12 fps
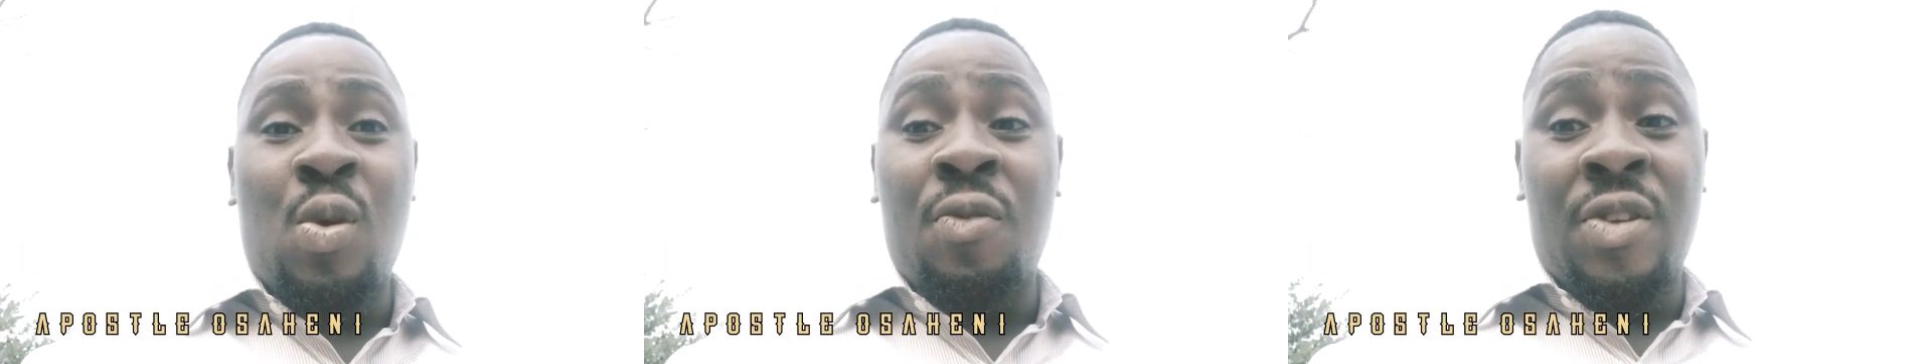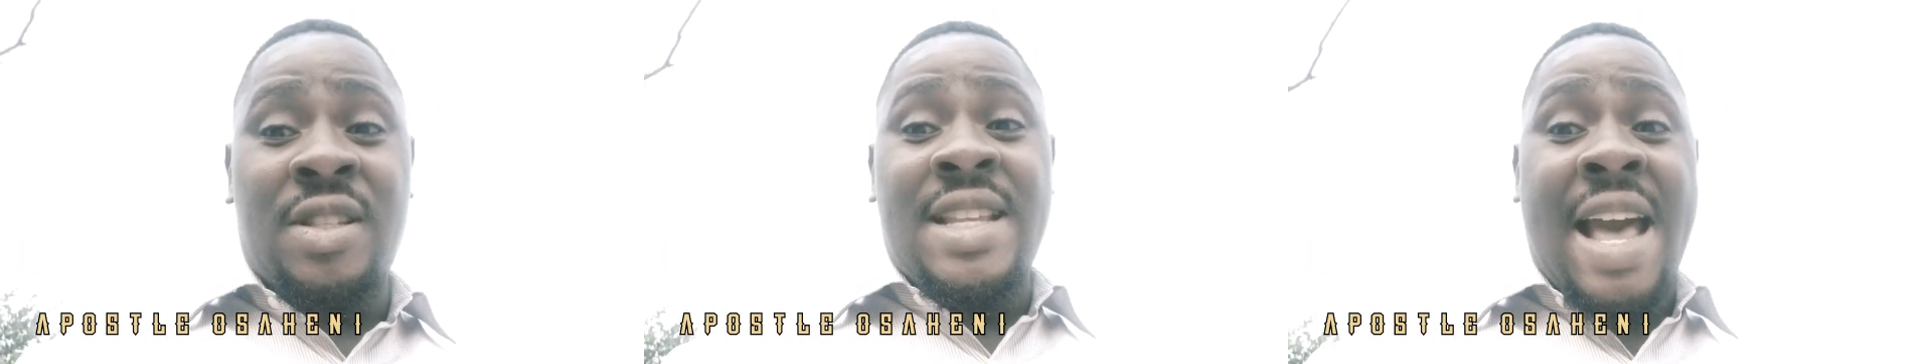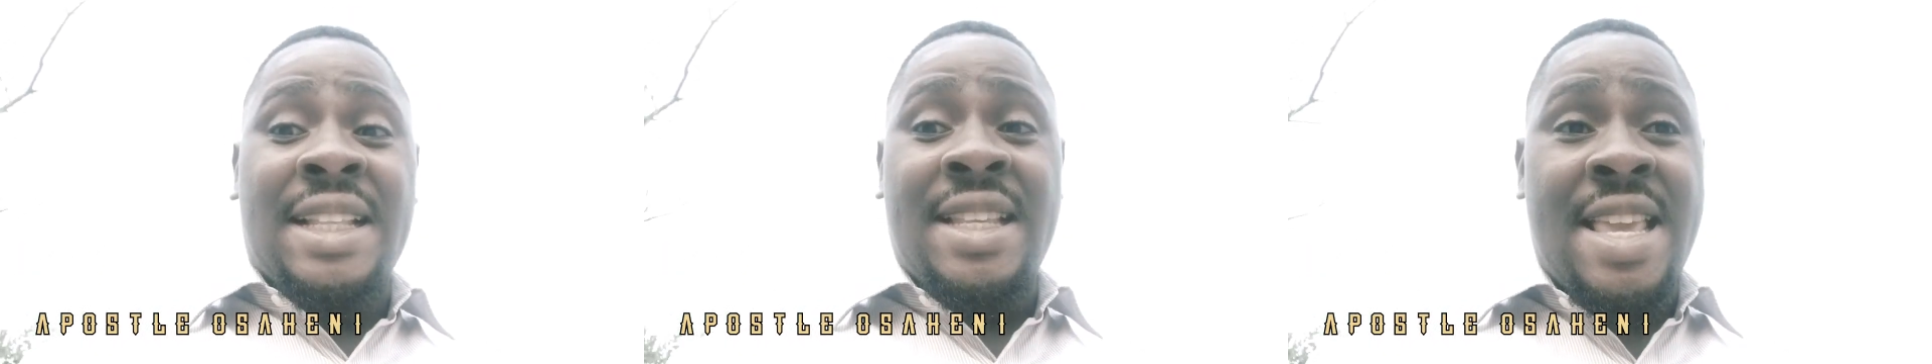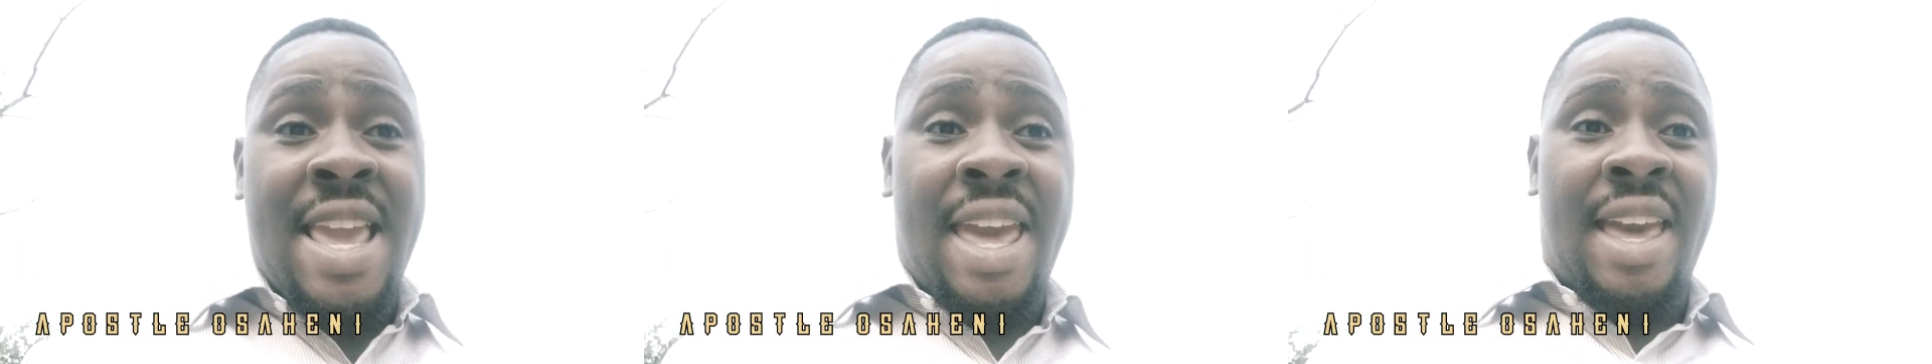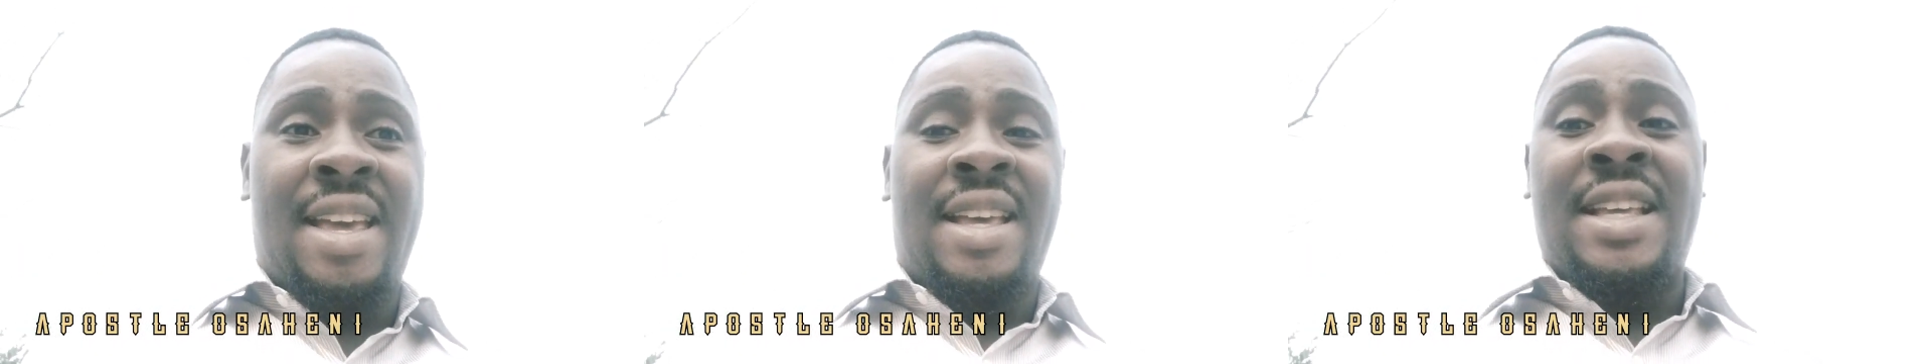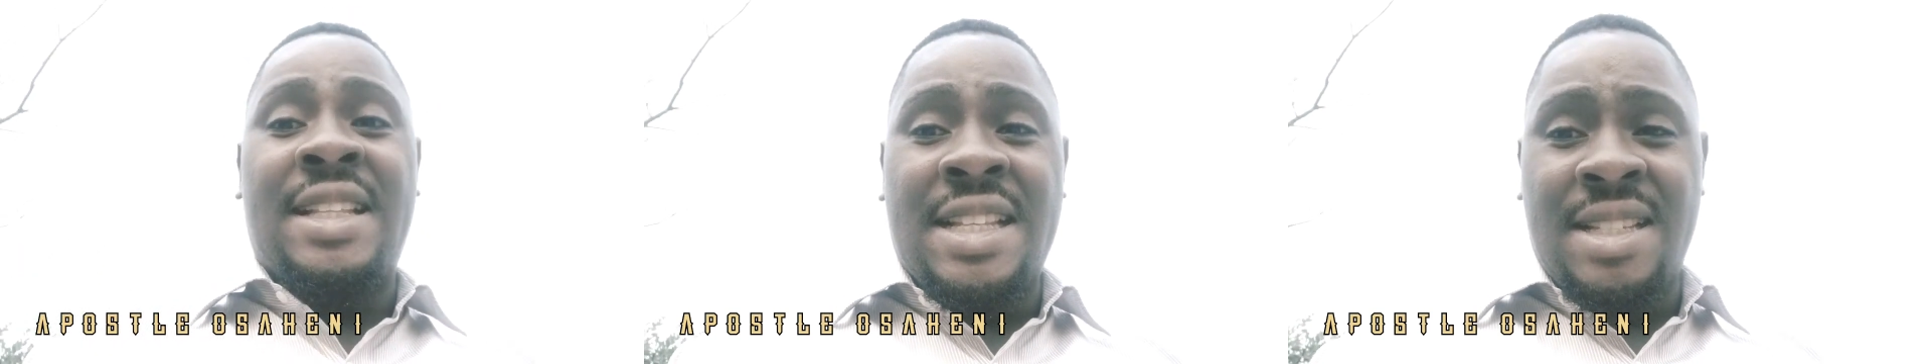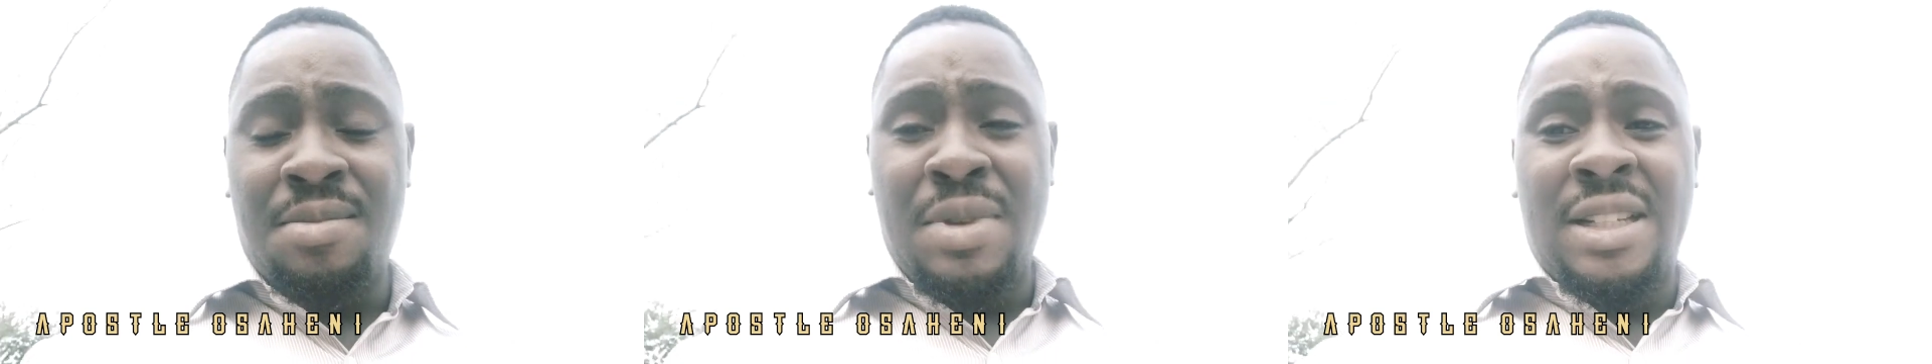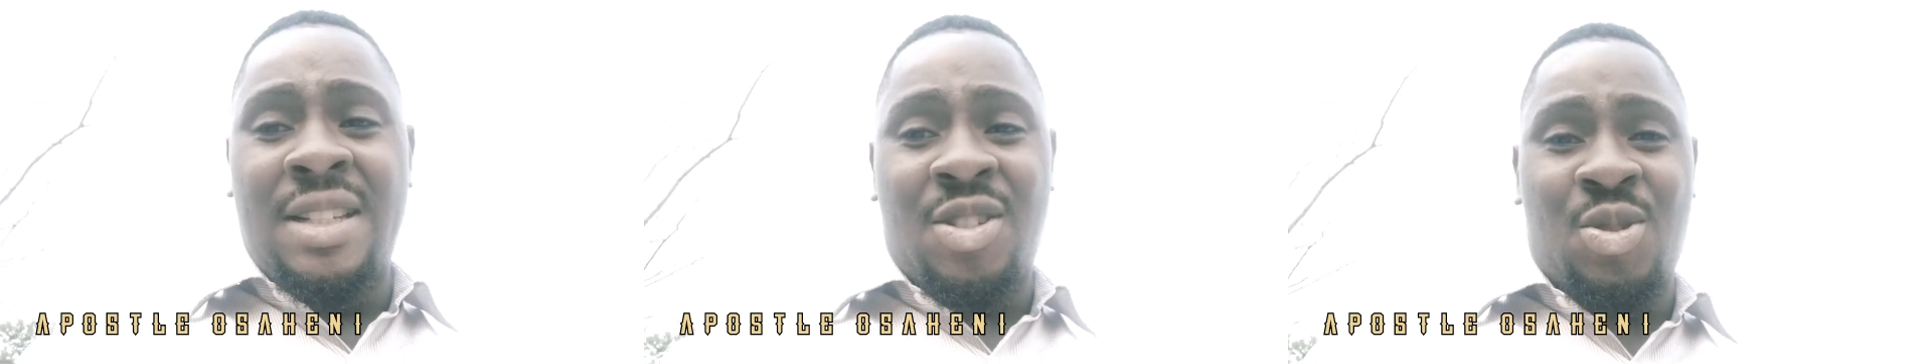prophesied here in this
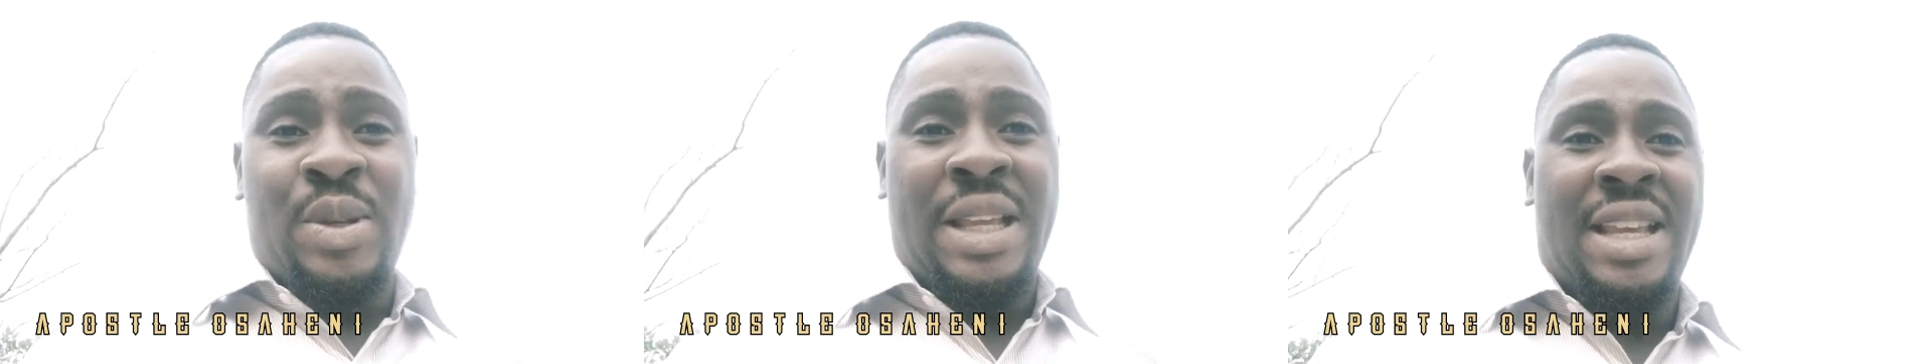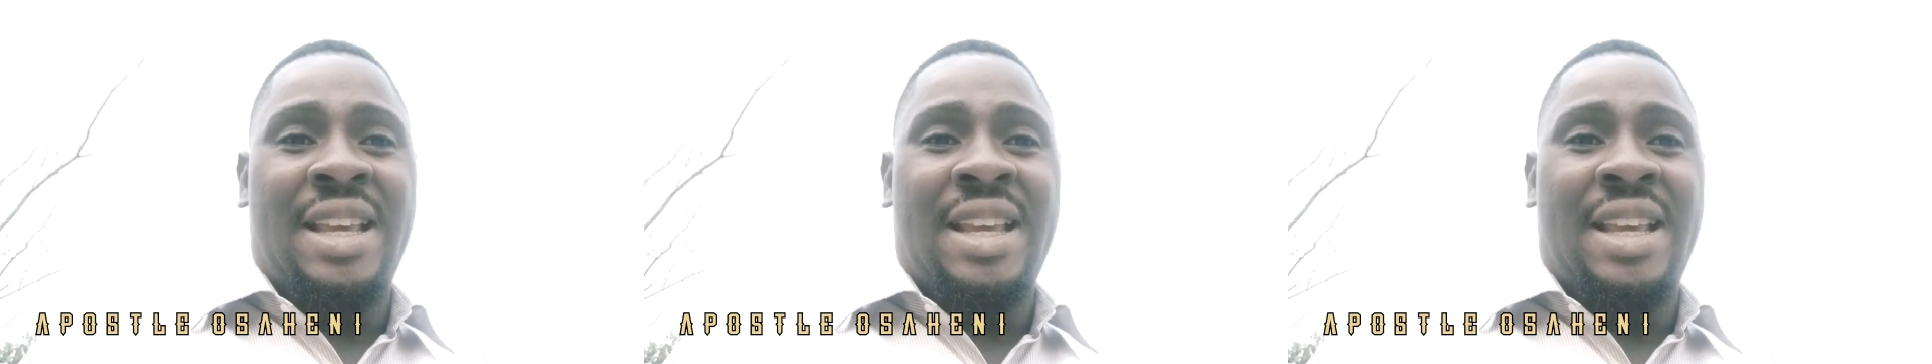ministry.